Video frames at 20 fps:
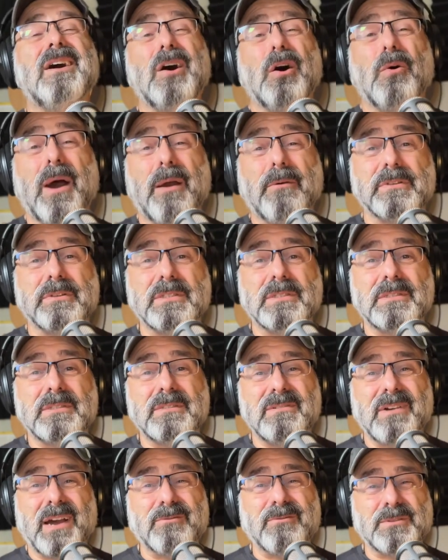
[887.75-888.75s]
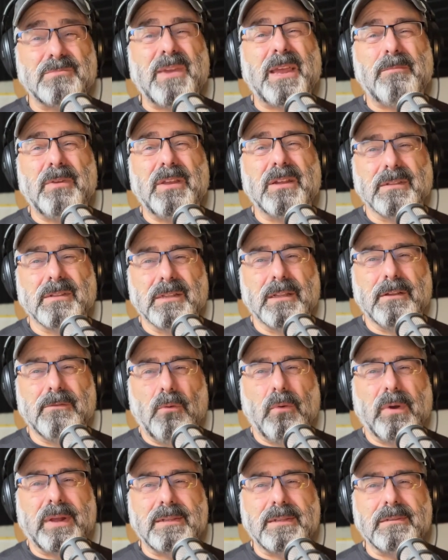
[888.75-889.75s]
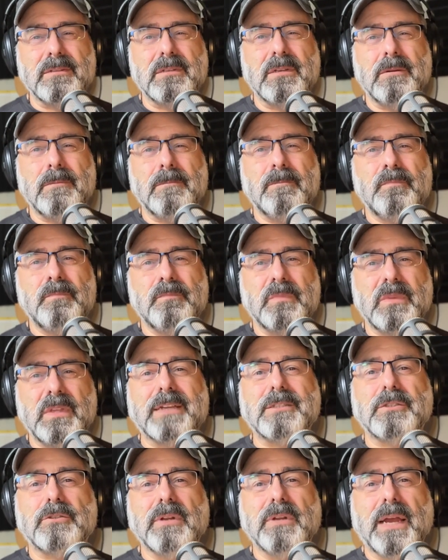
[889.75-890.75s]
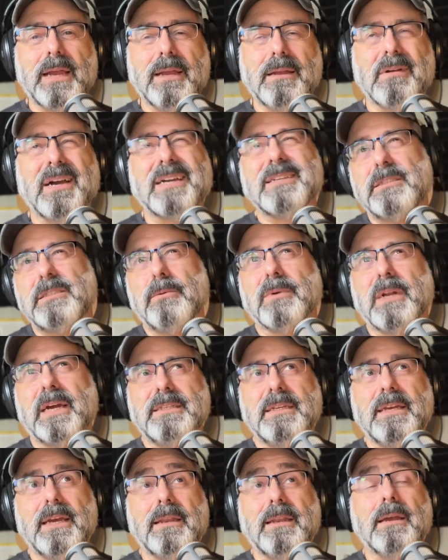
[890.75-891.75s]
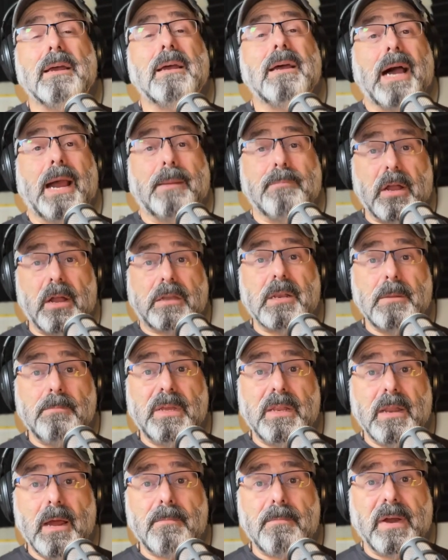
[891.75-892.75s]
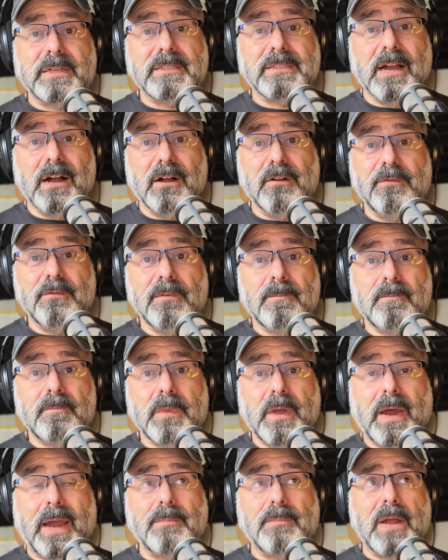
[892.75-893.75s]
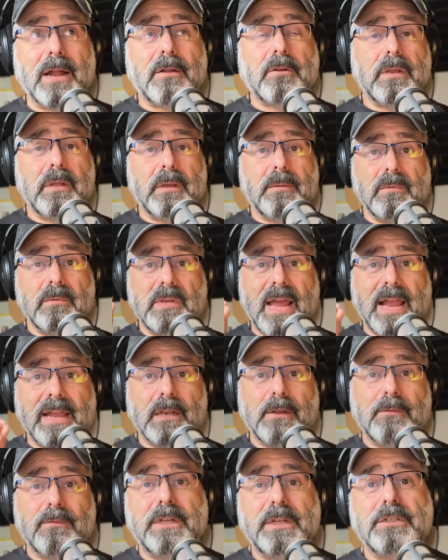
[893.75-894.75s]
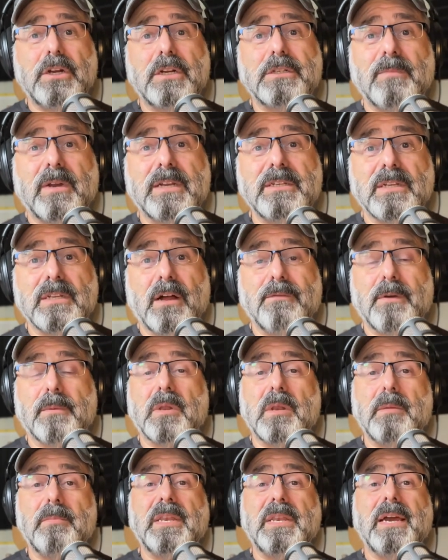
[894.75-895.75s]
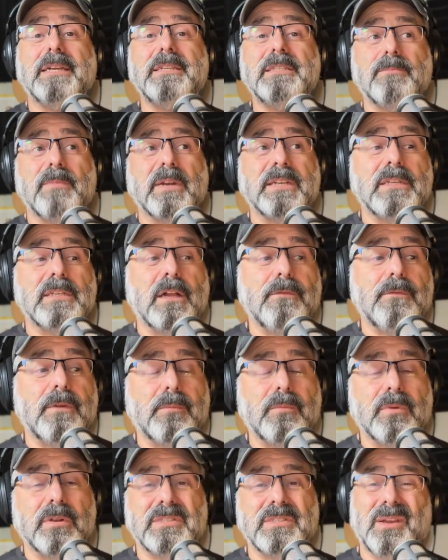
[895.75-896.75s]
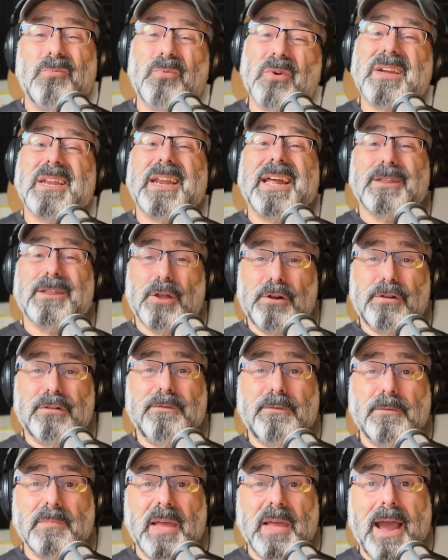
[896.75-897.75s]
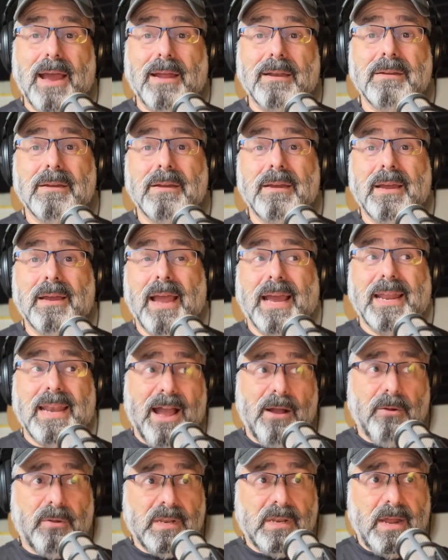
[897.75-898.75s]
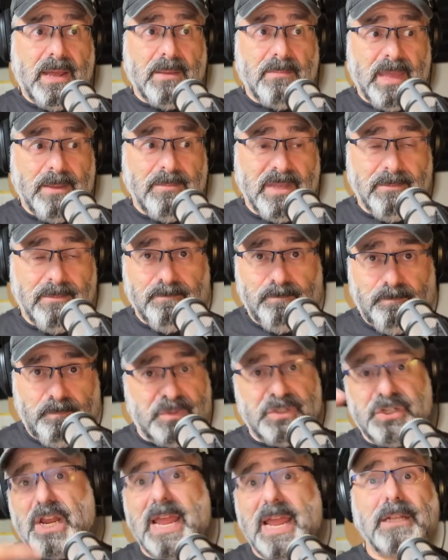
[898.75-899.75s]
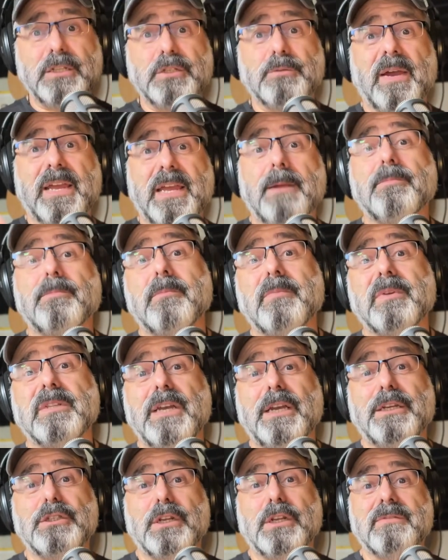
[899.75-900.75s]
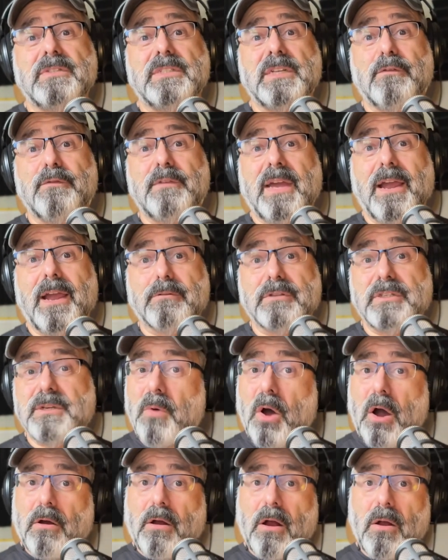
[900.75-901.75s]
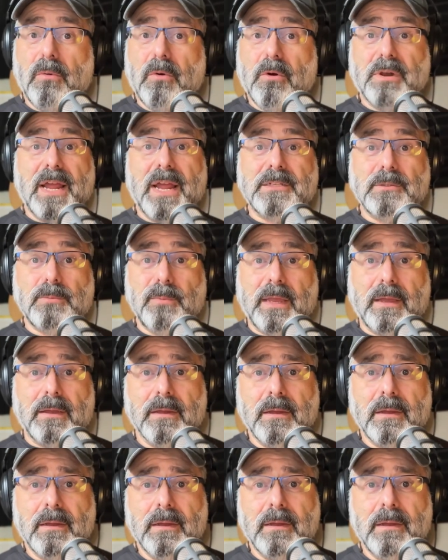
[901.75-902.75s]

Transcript: "Oh, I was I was maybe a little avoidant yesterday. I see what I did. I'm not going to beat up myself. I'm not going to negatively judge myself. I'm going to be nice to myself. I'm going to say, "What can I learn from that?" And how can I maybe change my implementation of self care tomorrow or next week.